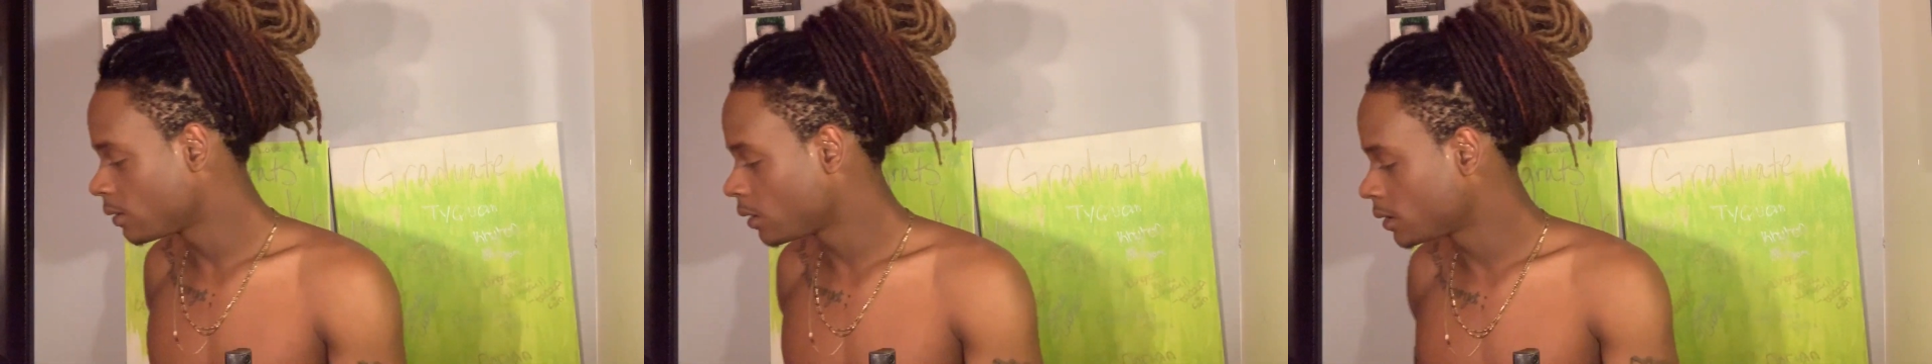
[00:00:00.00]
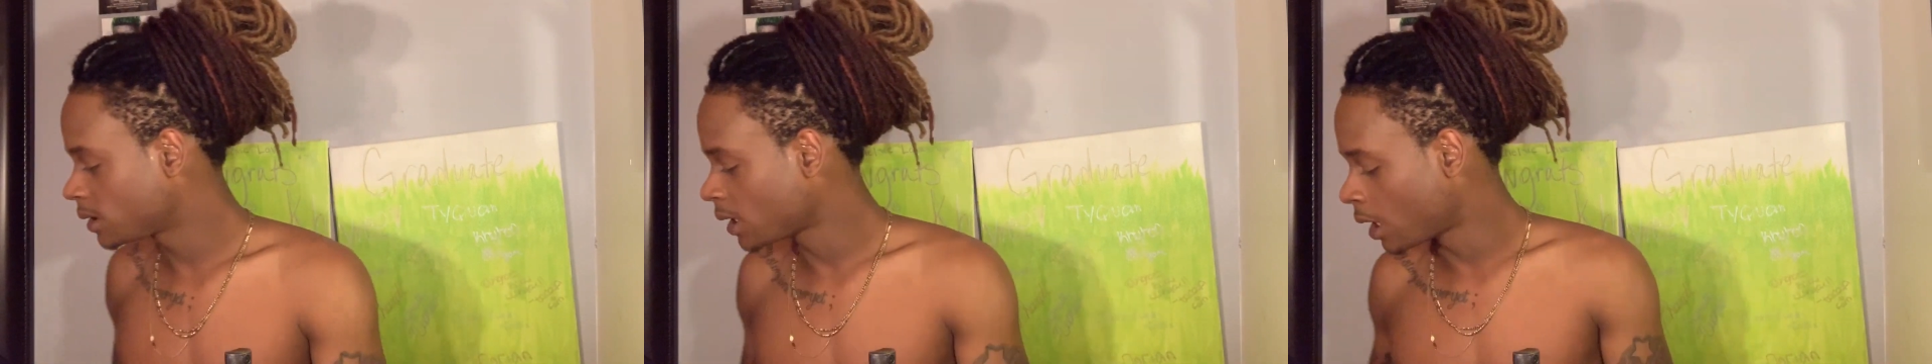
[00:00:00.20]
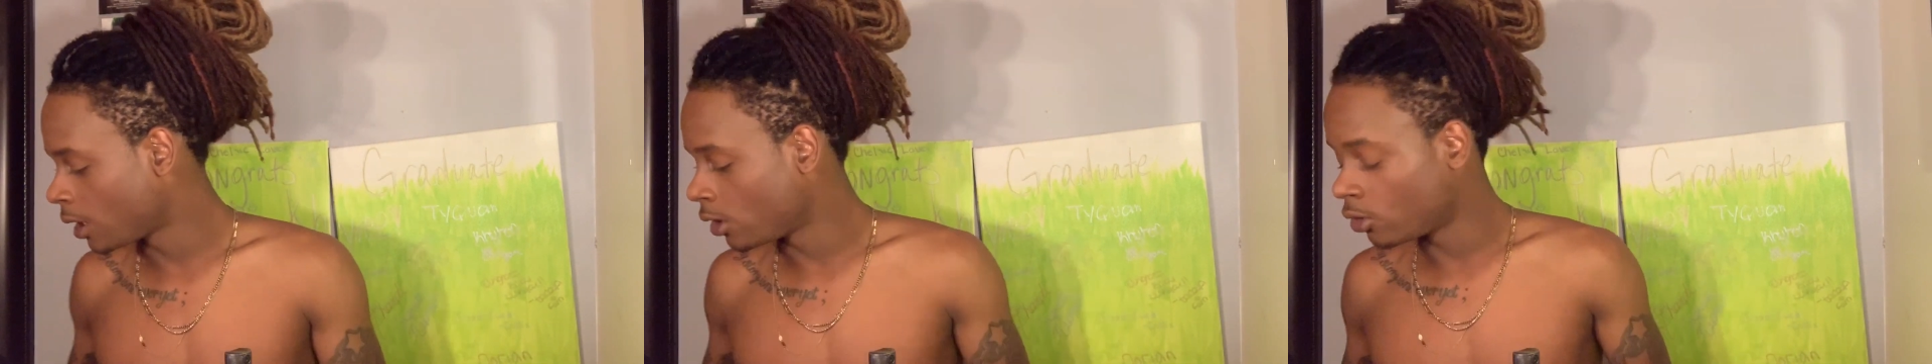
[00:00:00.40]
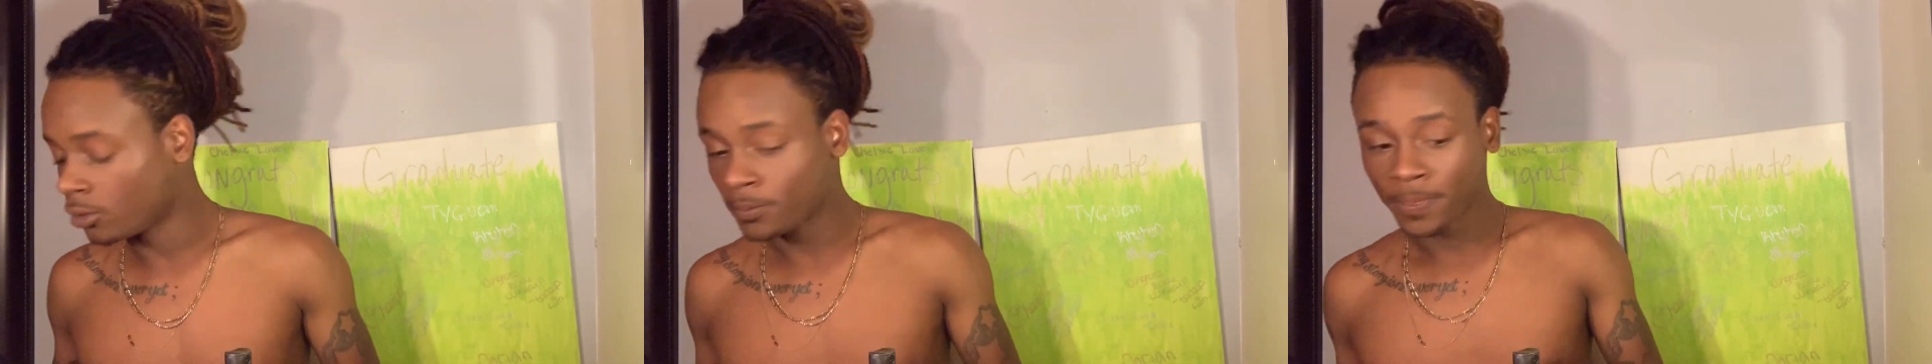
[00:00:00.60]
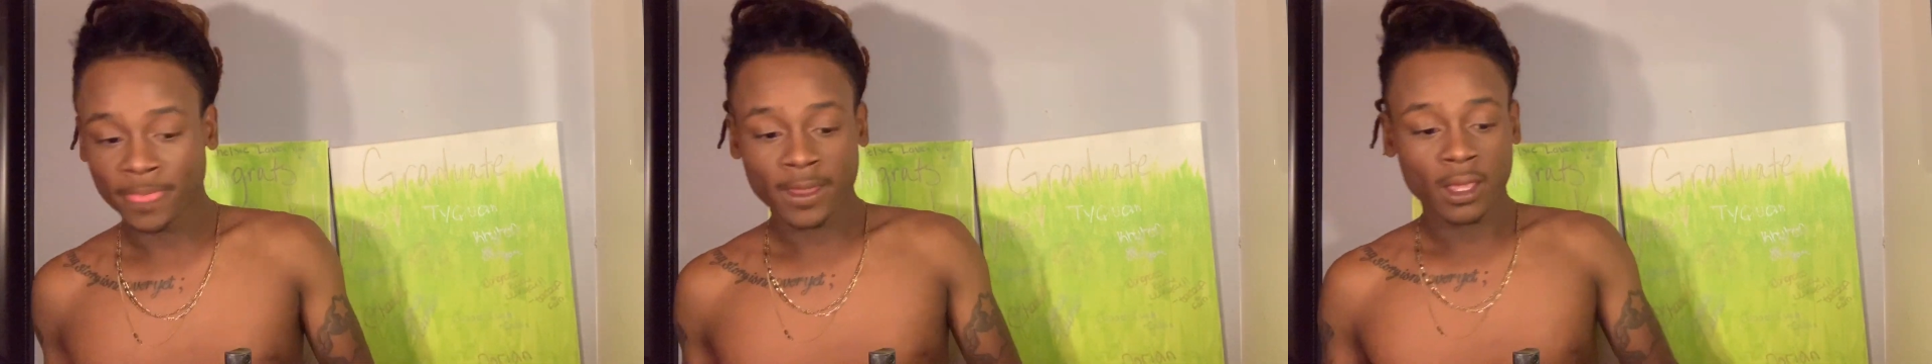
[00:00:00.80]
So,
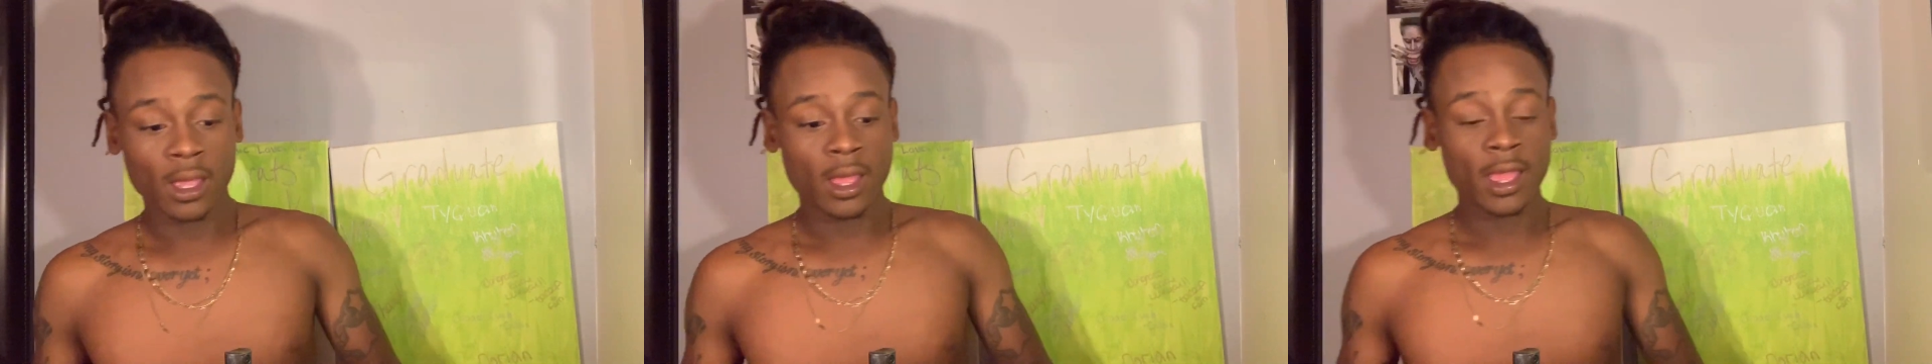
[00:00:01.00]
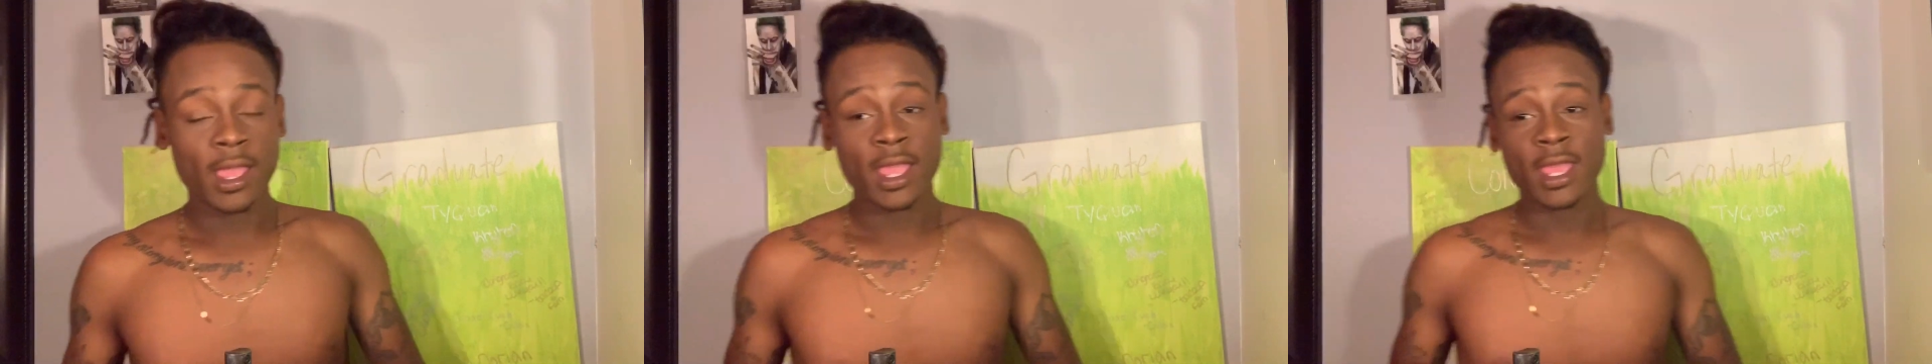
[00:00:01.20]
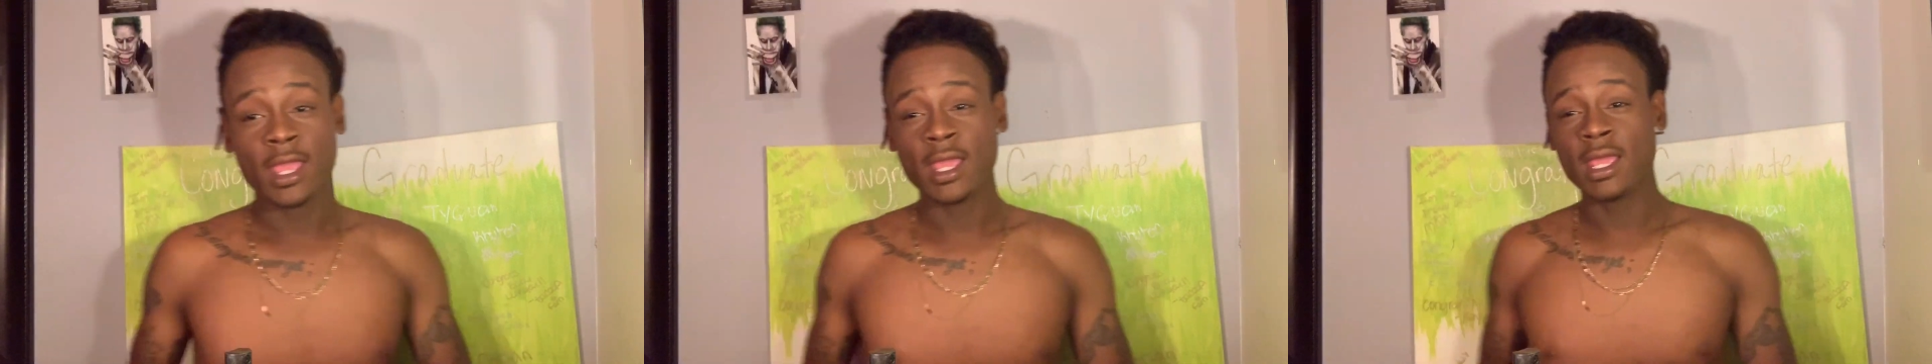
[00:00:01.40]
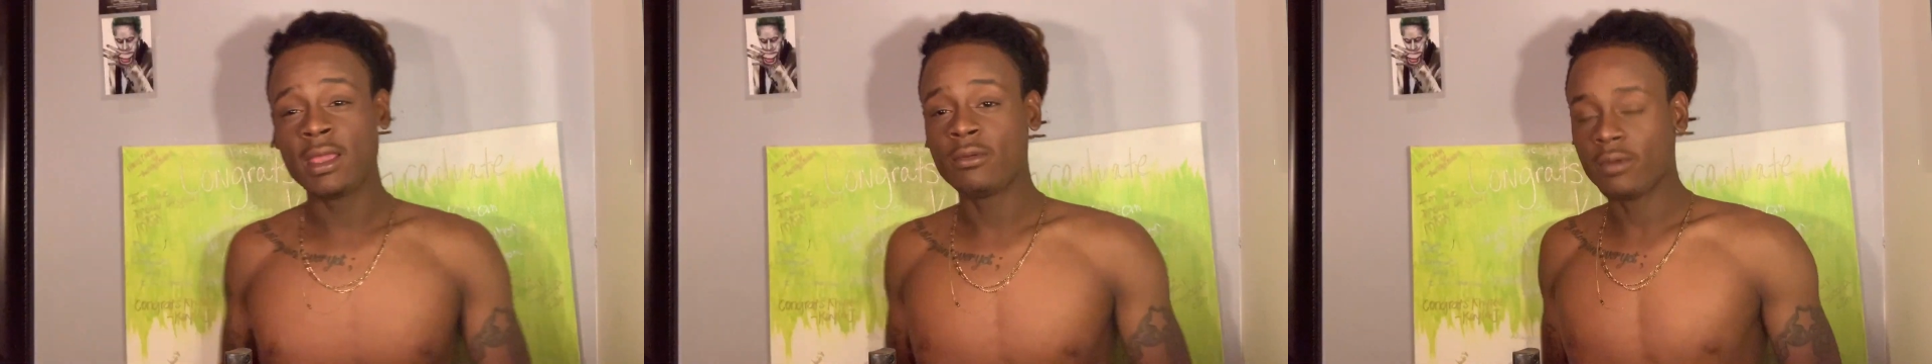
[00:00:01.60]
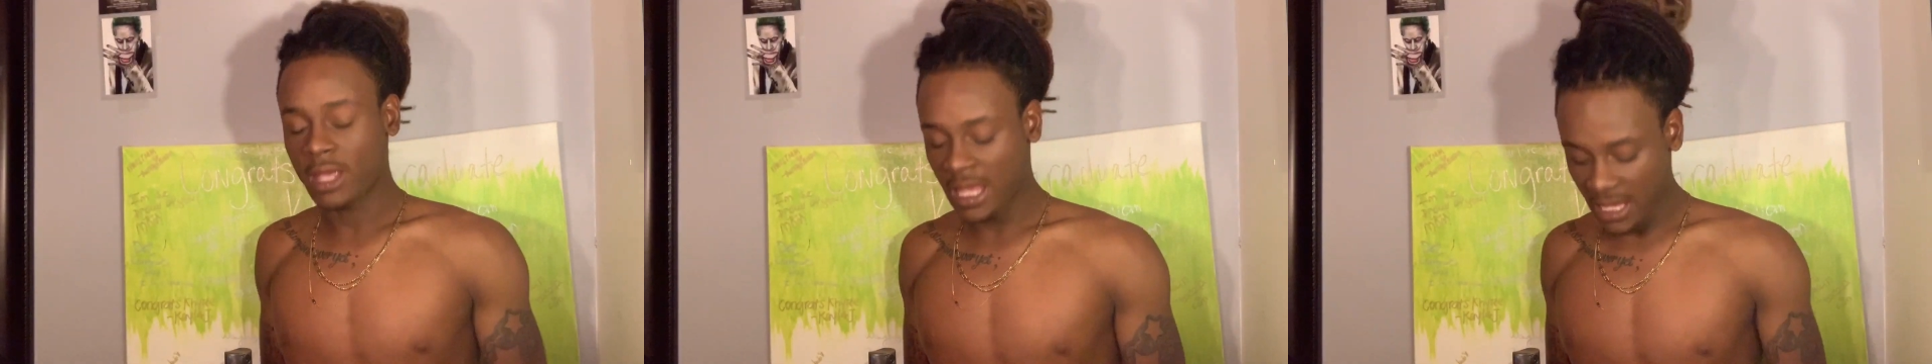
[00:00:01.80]

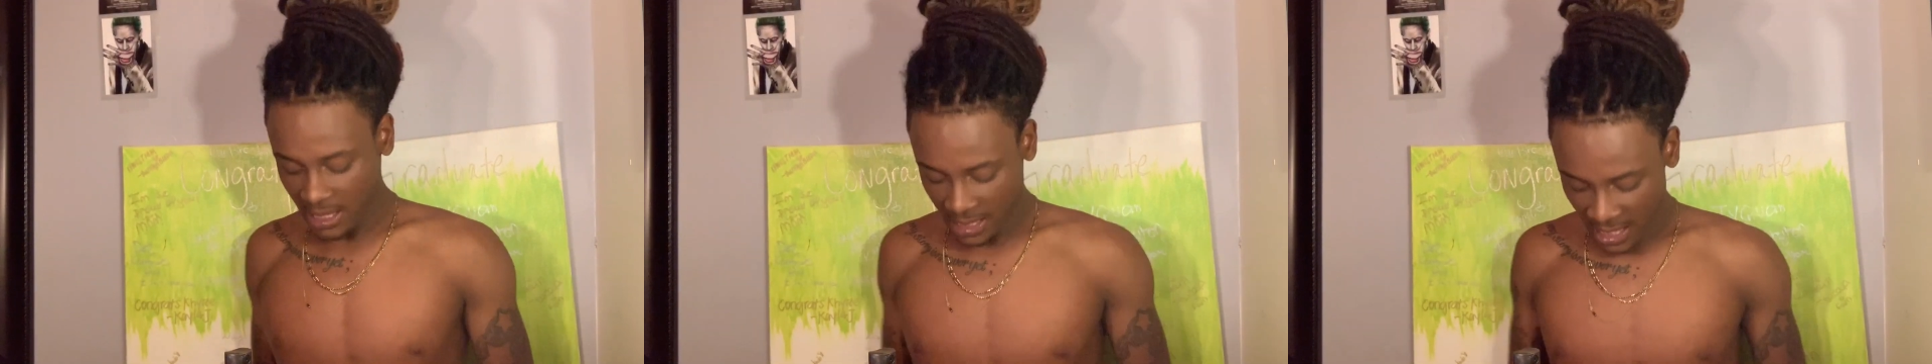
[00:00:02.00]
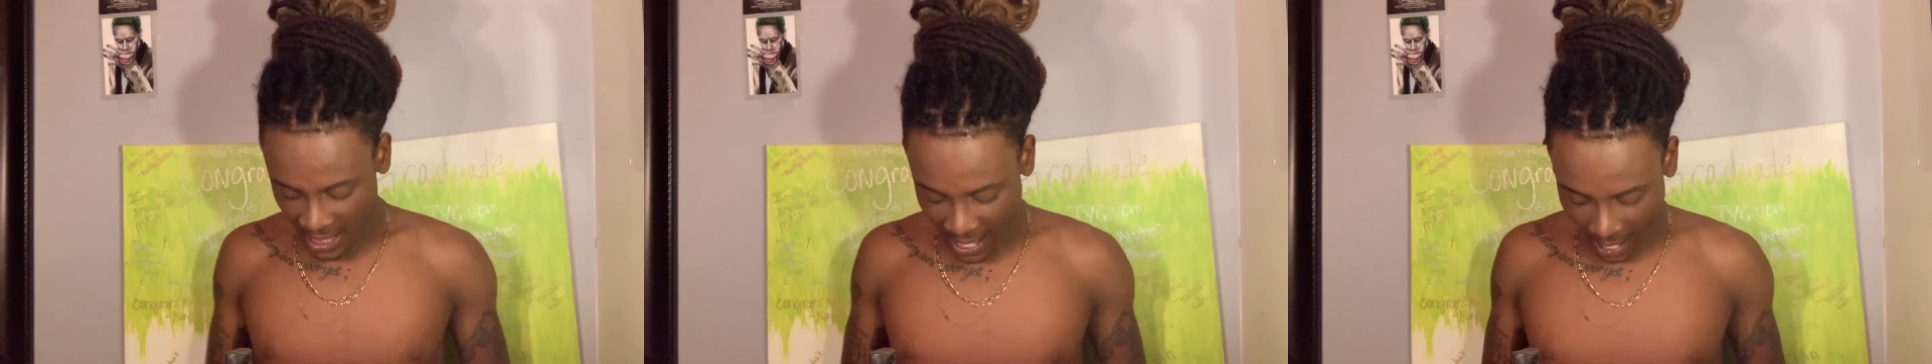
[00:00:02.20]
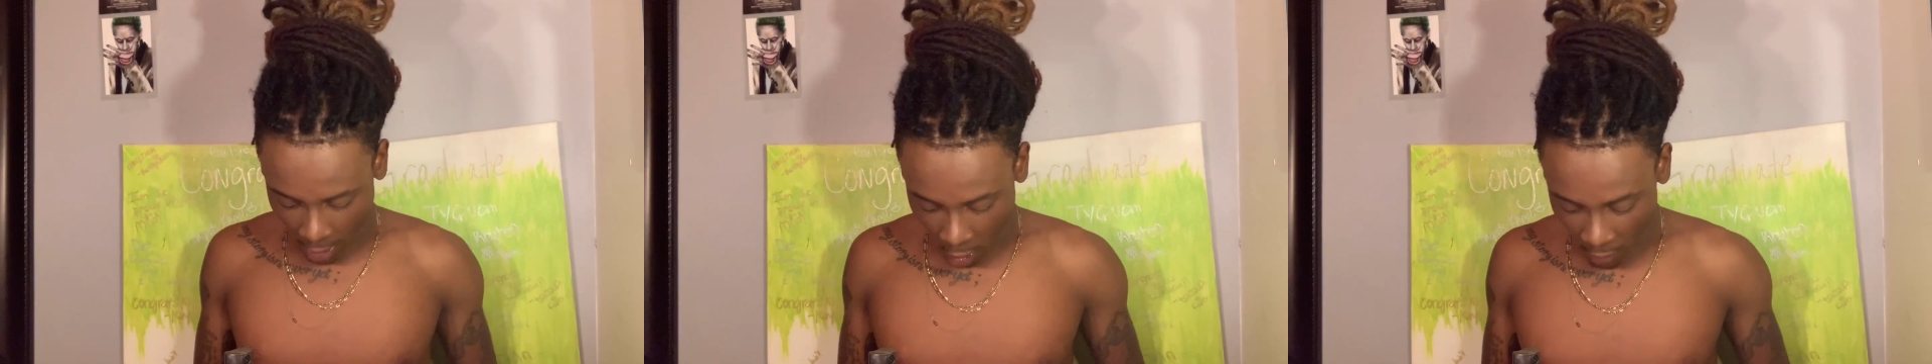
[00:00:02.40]
he he he got